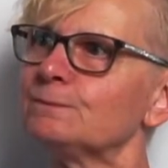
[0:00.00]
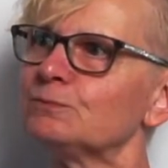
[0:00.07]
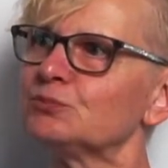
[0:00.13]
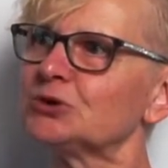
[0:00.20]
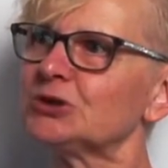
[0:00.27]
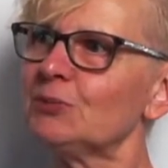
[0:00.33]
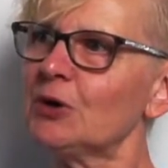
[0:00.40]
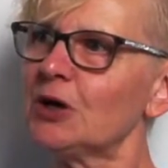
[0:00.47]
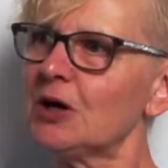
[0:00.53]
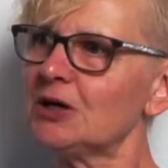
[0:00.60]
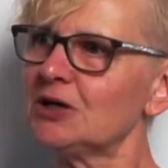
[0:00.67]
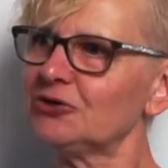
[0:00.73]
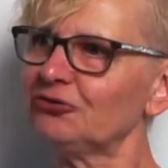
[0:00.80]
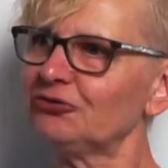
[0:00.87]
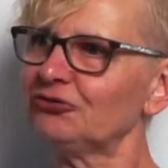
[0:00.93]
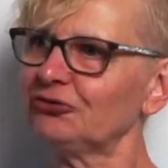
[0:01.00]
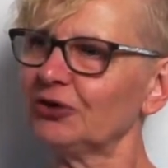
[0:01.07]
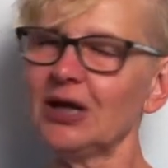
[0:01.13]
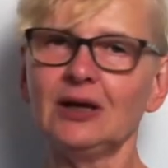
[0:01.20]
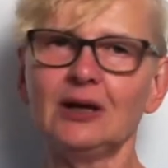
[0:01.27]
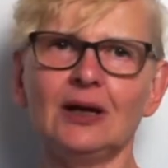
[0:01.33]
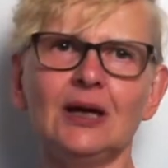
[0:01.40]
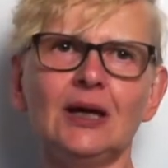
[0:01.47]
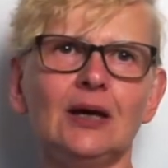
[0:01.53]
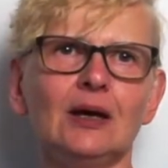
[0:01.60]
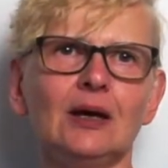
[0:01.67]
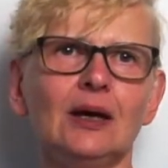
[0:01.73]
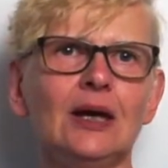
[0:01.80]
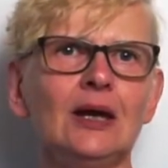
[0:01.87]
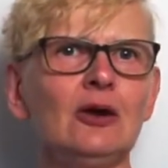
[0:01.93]
some kind of
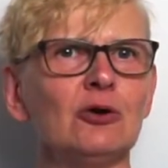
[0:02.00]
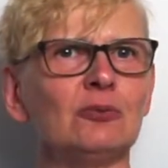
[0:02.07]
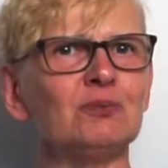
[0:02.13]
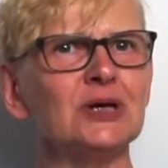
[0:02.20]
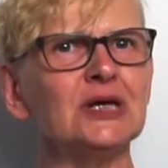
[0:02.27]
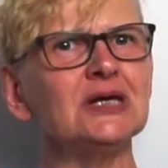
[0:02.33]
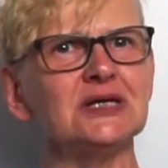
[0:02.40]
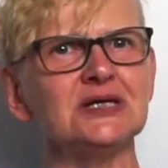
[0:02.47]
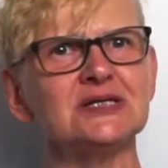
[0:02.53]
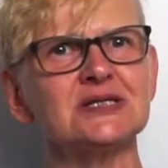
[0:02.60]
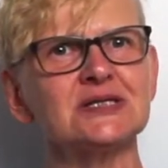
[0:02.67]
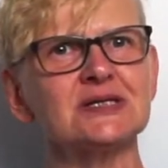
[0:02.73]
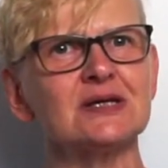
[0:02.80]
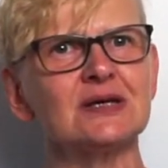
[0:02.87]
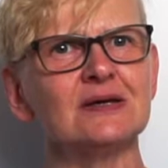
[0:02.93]
inner peace,